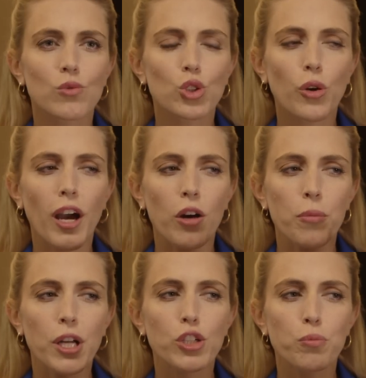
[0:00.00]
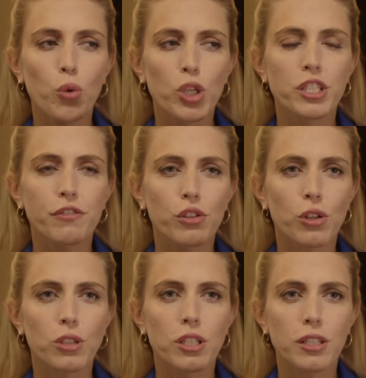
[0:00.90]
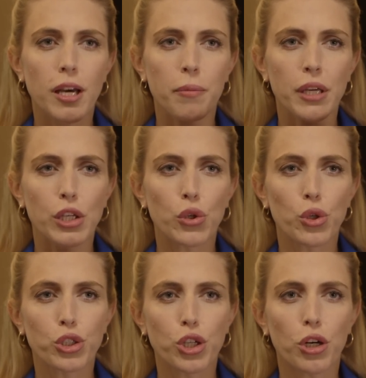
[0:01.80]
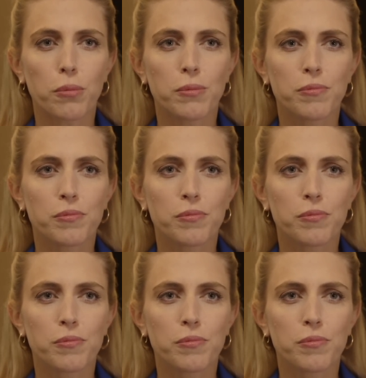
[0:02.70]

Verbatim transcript: So how much more difficult does that make your job?